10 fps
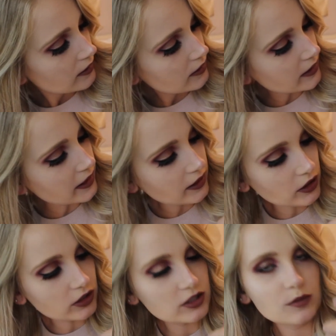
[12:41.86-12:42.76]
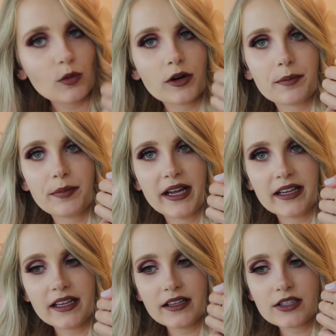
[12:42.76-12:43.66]
like, it looks more
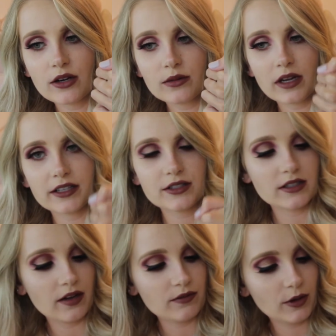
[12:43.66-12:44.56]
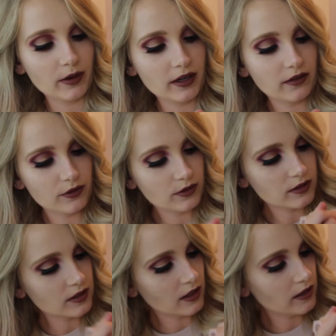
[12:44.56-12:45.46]
pinky toned. I have no idea if you
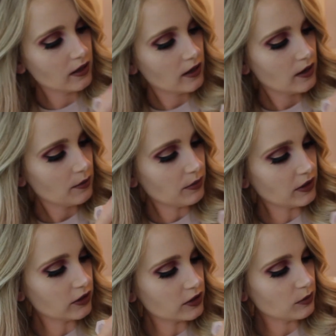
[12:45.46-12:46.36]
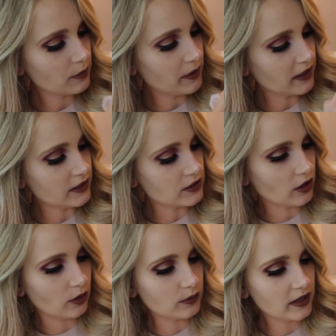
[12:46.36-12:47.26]
can see that, but it looks more pinky
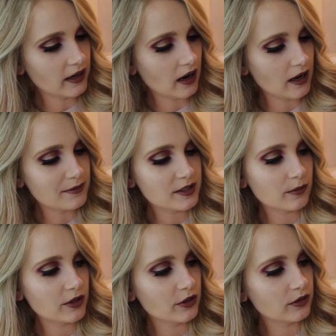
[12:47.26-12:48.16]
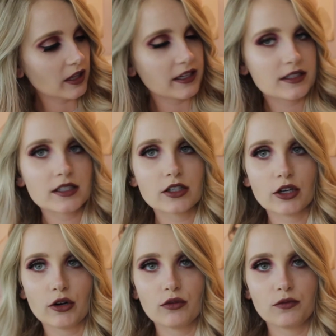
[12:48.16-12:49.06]
toned, and I'm someone who likes to
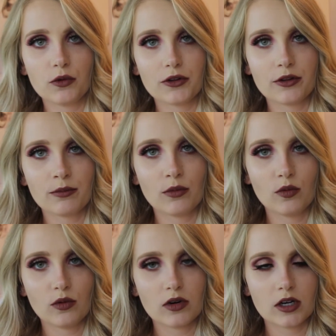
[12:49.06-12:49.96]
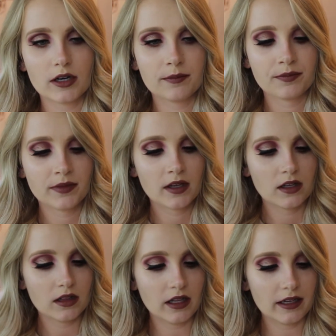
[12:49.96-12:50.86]
go for the more
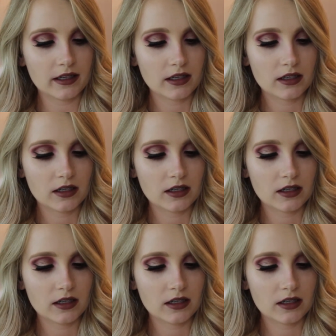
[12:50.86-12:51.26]
like